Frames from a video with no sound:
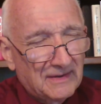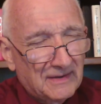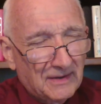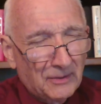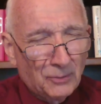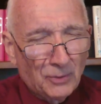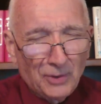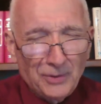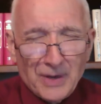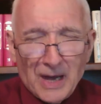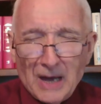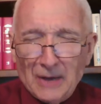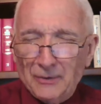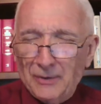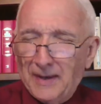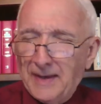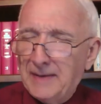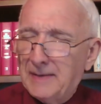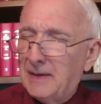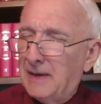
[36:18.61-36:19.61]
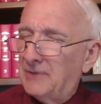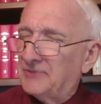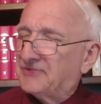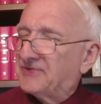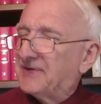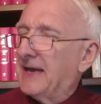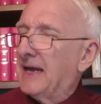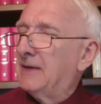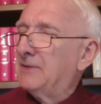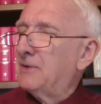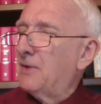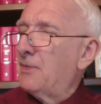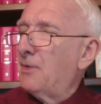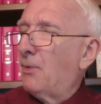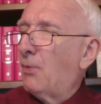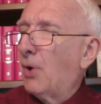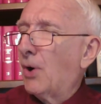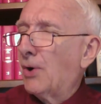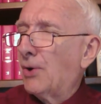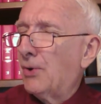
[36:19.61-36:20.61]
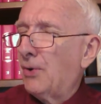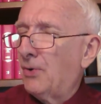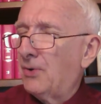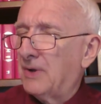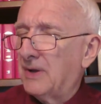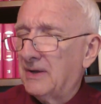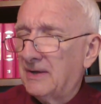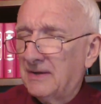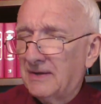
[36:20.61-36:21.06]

who will not lead us into the world,